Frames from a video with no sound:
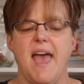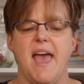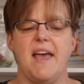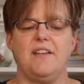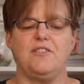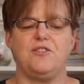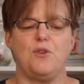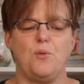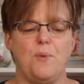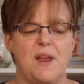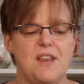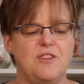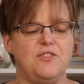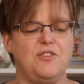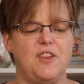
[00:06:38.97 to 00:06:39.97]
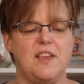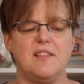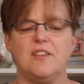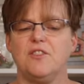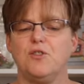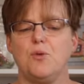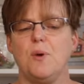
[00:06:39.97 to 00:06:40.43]
And so when you see
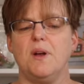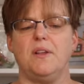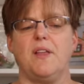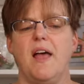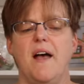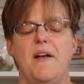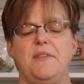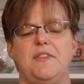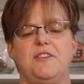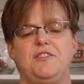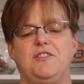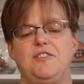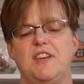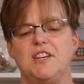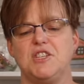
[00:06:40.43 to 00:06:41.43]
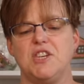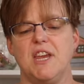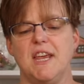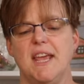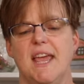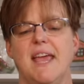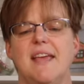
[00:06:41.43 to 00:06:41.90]
this quilt, the
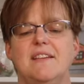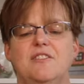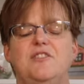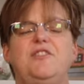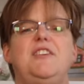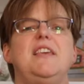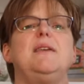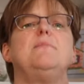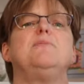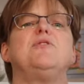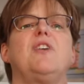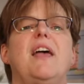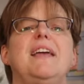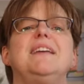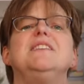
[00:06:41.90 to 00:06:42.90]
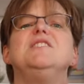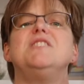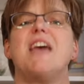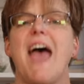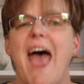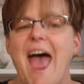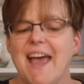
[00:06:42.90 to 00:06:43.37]
stitching, it seems like
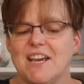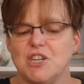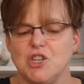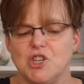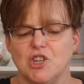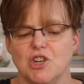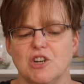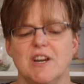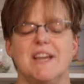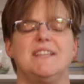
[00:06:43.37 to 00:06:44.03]
texture.